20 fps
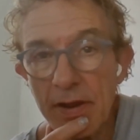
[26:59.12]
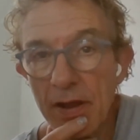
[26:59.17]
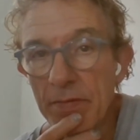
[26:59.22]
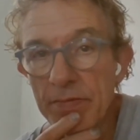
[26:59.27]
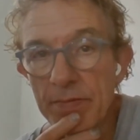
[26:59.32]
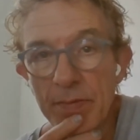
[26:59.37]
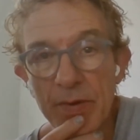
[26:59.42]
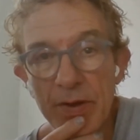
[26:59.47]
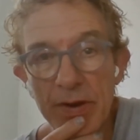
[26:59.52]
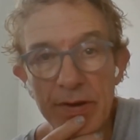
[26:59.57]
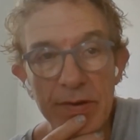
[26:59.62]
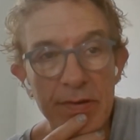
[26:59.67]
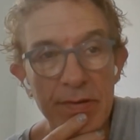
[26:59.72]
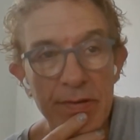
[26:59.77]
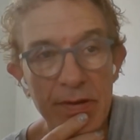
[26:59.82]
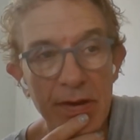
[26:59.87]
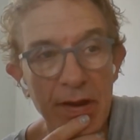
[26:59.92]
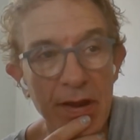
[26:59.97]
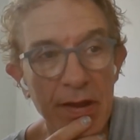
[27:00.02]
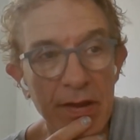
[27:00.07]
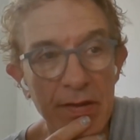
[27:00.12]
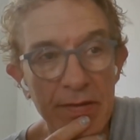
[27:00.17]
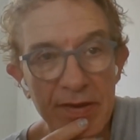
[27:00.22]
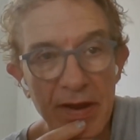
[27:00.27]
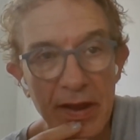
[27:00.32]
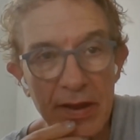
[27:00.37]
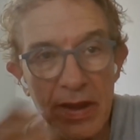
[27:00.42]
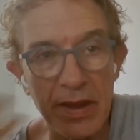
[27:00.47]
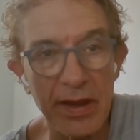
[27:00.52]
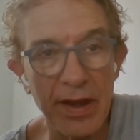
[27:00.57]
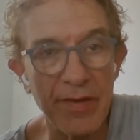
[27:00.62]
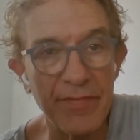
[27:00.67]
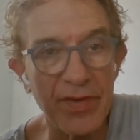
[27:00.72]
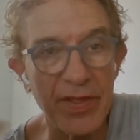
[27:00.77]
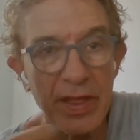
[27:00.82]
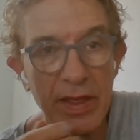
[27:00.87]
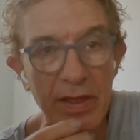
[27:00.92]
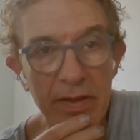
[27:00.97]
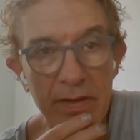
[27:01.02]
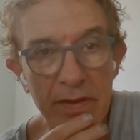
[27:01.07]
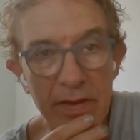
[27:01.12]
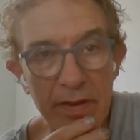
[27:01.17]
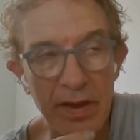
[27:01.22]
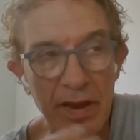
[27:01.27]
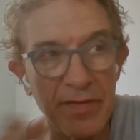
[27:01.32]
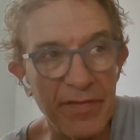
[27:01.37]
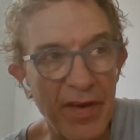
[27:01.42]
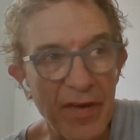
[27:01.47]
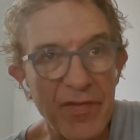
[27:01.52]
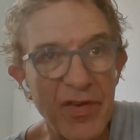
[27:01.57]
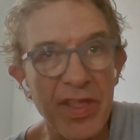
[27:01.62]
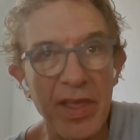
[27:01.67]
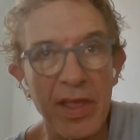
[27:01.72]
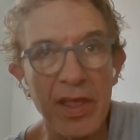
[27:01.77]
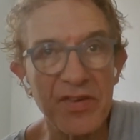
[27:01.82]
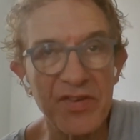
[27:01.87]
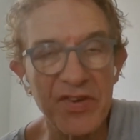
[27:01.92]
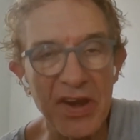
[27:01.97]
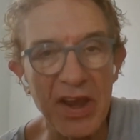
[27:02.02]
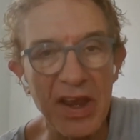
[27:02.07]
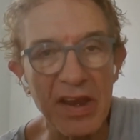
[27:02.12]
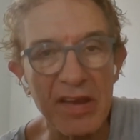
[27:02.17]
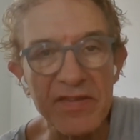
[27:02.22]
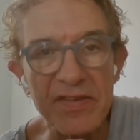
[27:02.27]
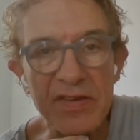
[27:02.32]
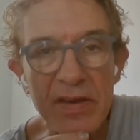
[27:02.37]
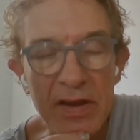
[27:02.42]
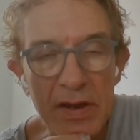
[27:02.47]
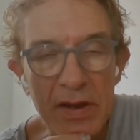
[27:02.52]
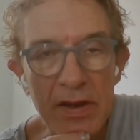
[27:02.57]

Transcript: open-minded. Yeah, take in everything, give everything a chance.